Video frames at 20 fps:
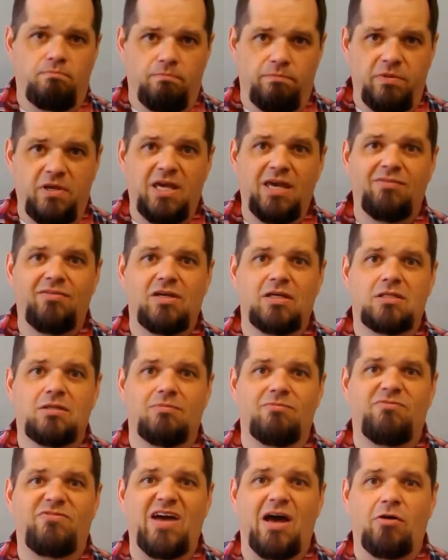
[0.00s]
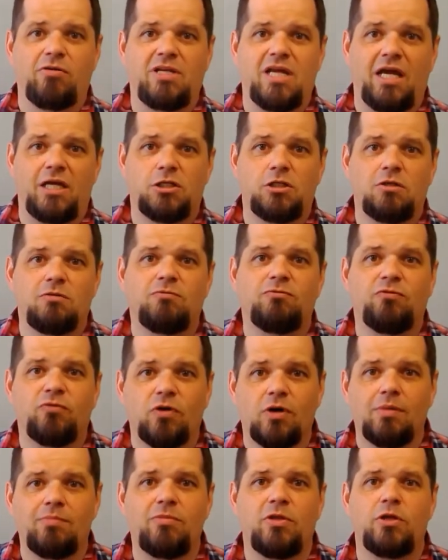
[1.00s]
giving some foundation
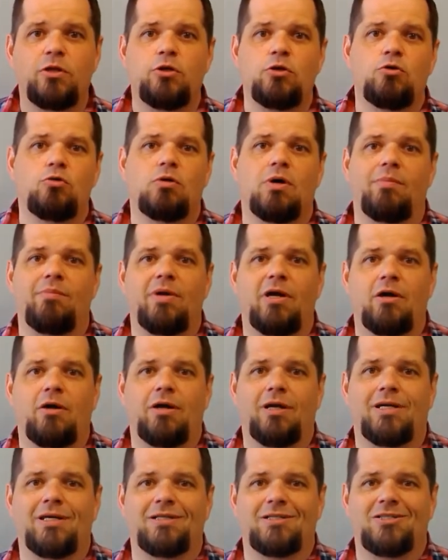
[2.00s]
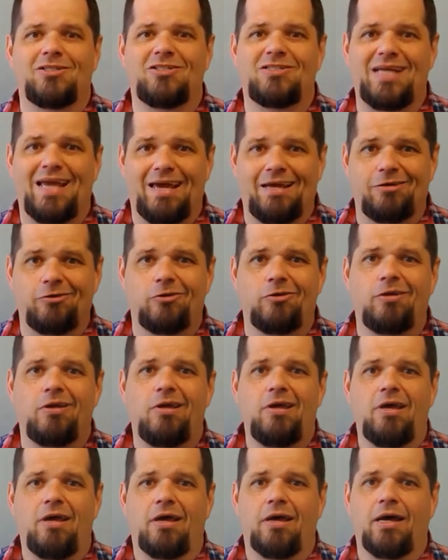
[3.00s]
from the New American Standard,
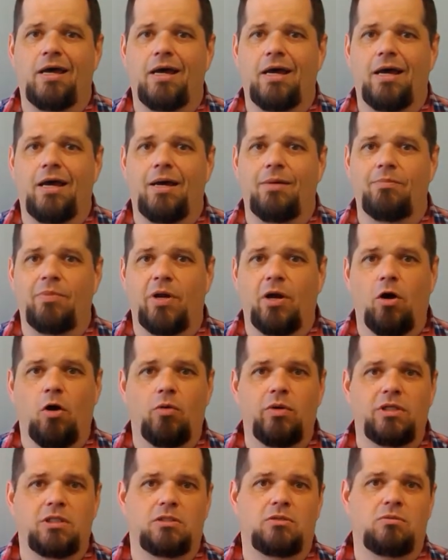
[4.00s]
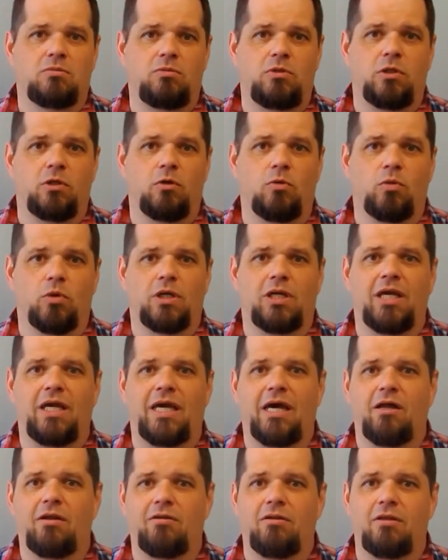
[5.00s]
but always, working
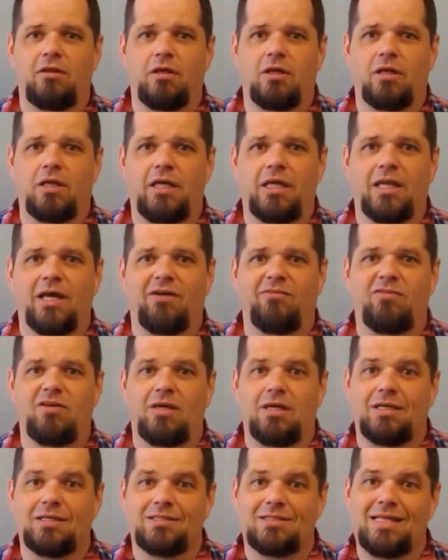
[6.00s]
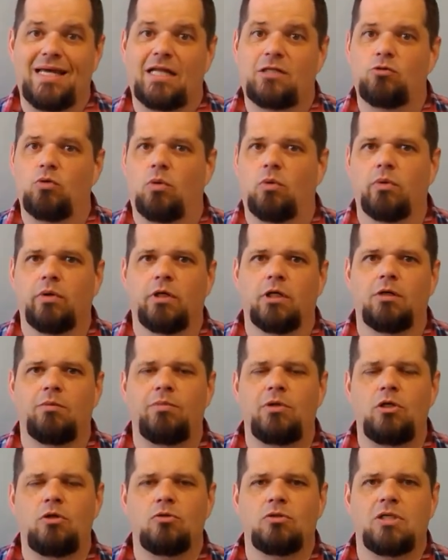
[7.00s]
out of the NIV, because that's what we're going to
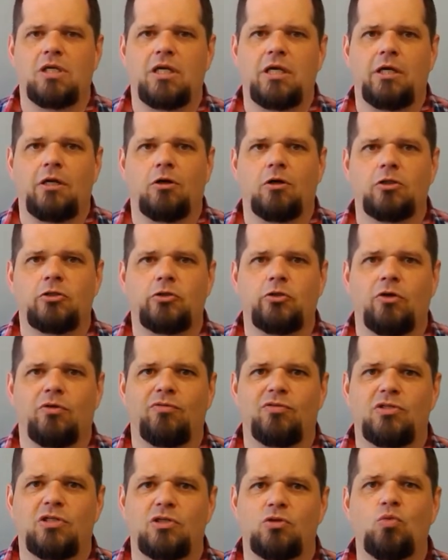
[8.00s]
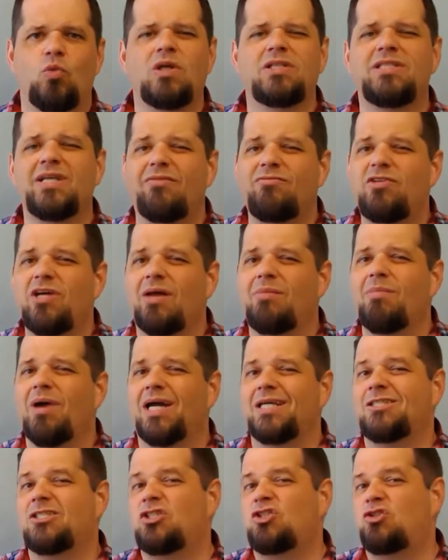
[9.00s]
be using in our services. Once I've done my
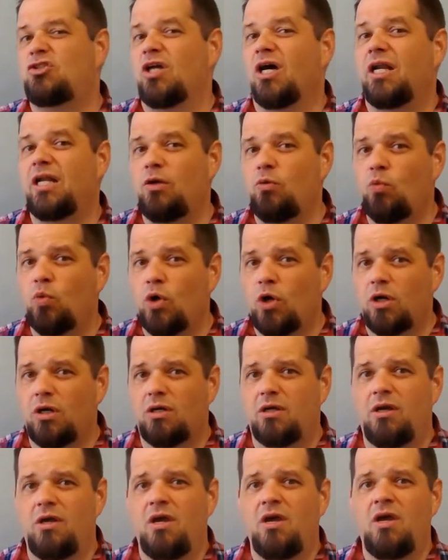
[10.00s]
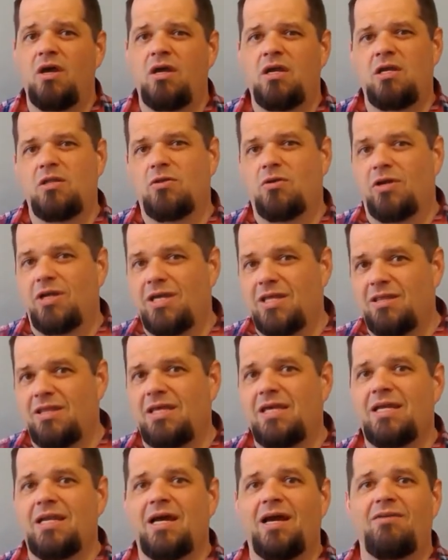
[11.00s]
study work, either in the
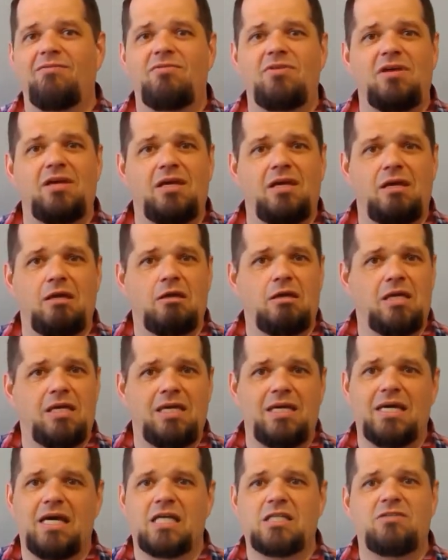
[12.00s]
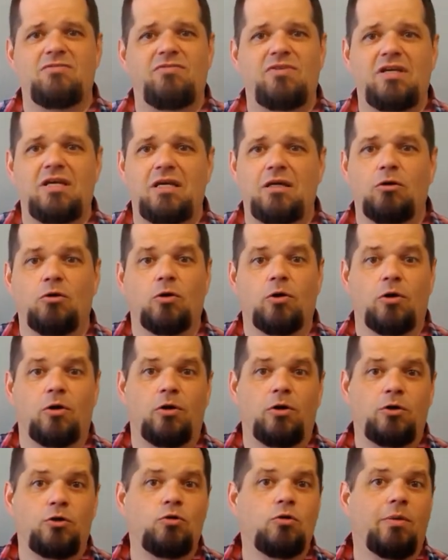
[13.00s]
NIV, ESV,
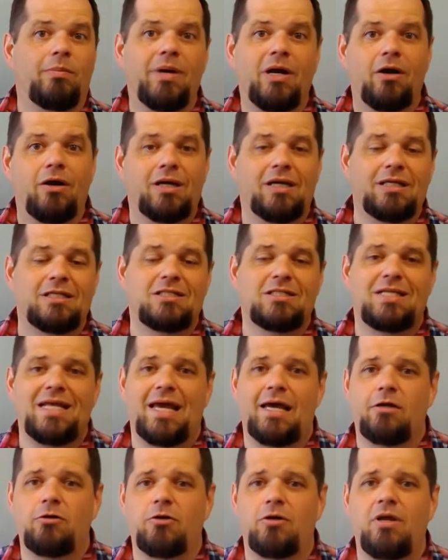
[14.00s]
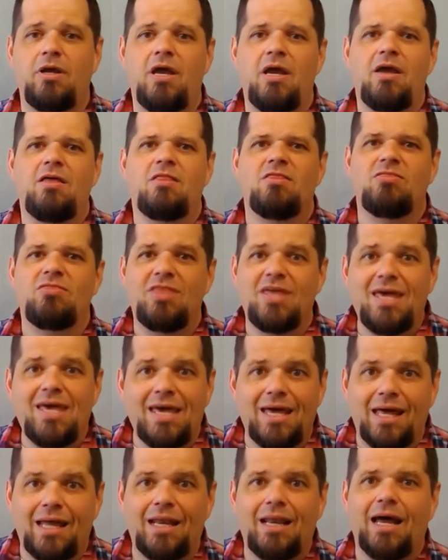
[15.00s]
or New American Standard,
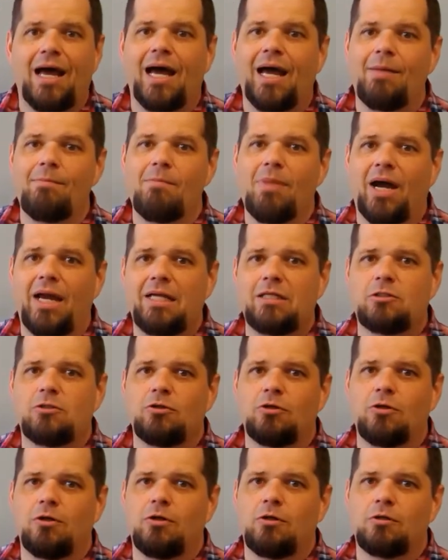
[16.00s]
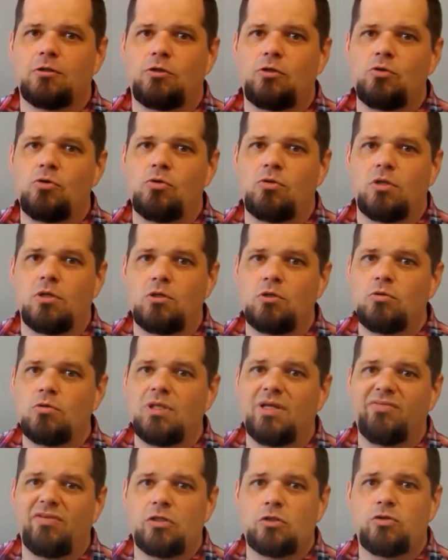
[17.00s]
then I might turn to the New
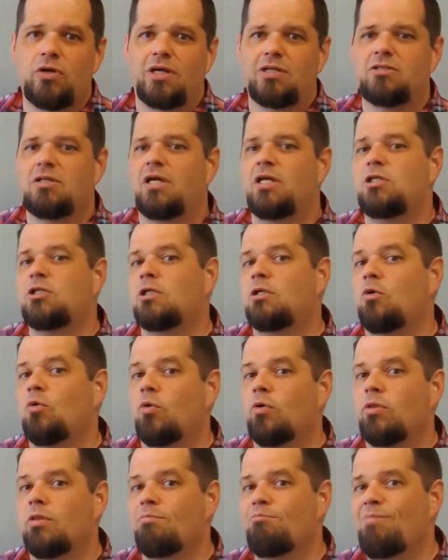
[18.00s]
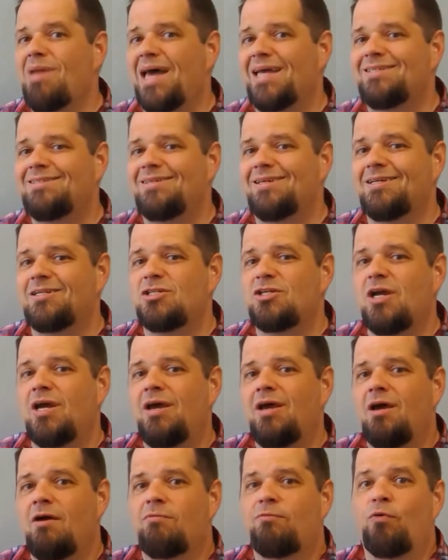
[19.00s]
Living Translation or the Message
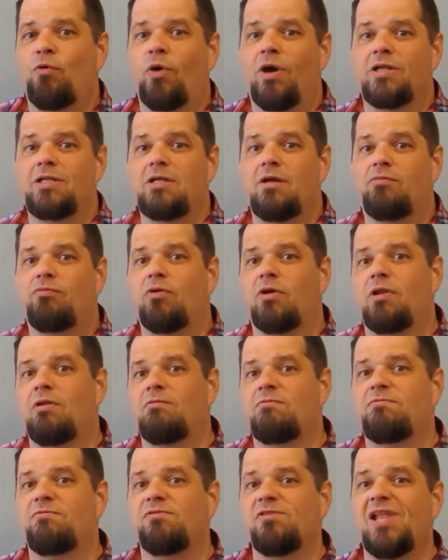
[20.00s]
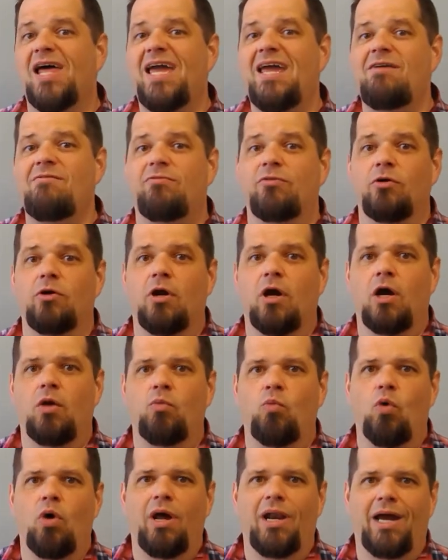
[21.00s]
for a different flavor on
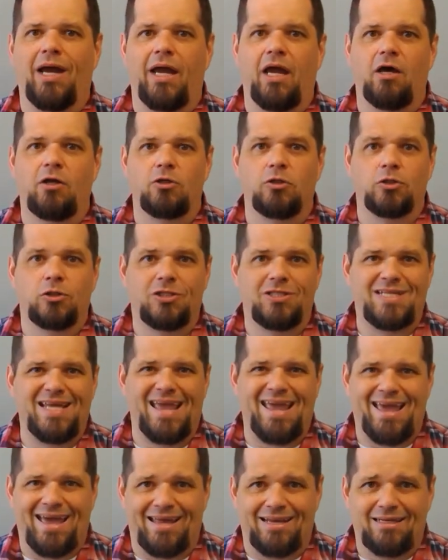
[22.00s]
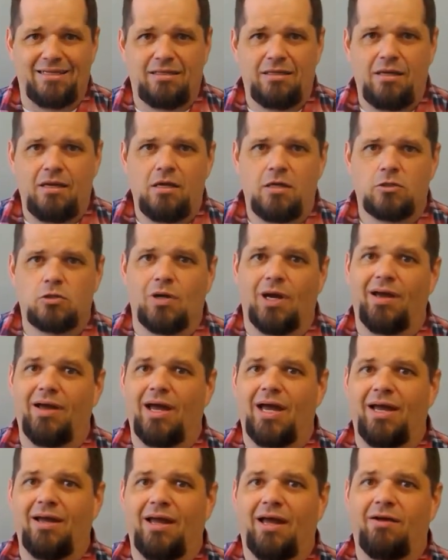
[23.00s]
what I understand. So
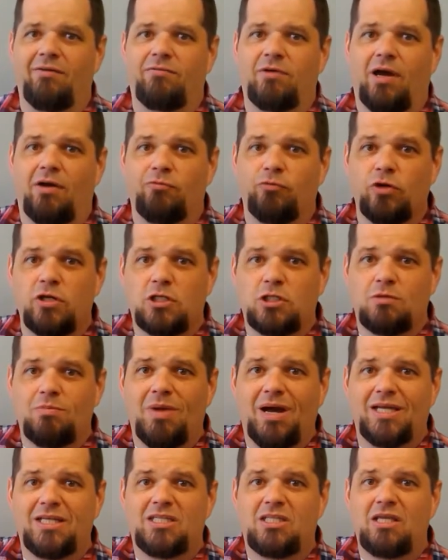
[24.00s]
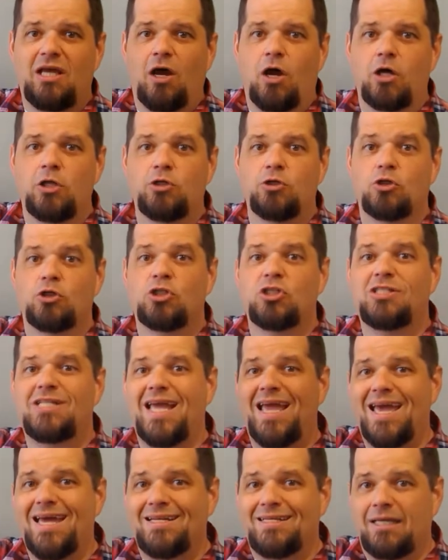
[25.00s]
I've reached my
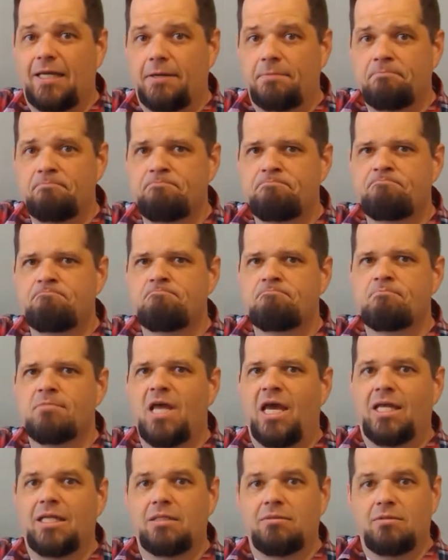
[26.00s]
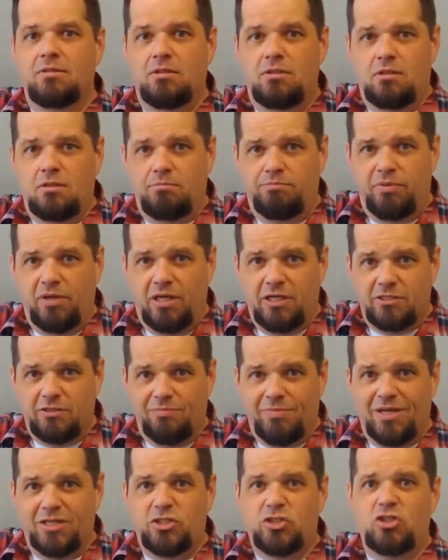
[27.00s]
understanding, and because of
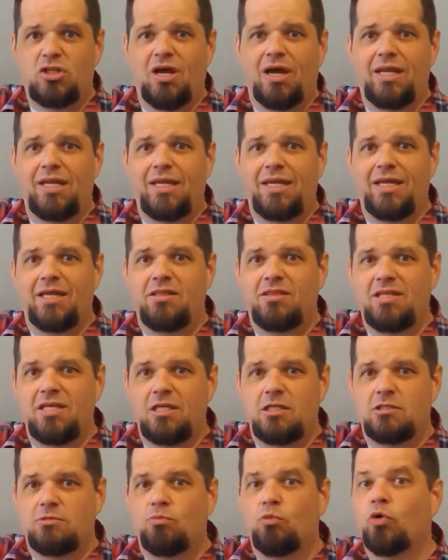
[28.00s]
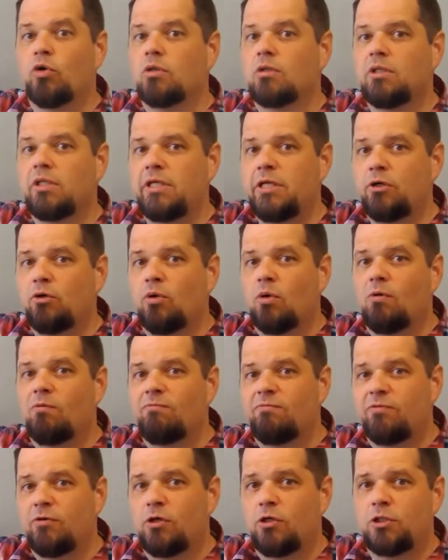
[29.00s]
my study in these more literal
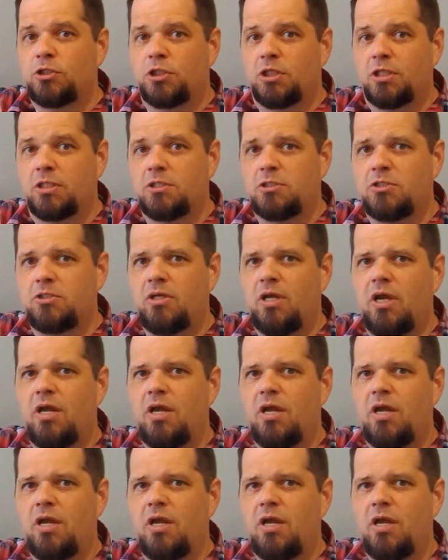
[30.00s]
versions,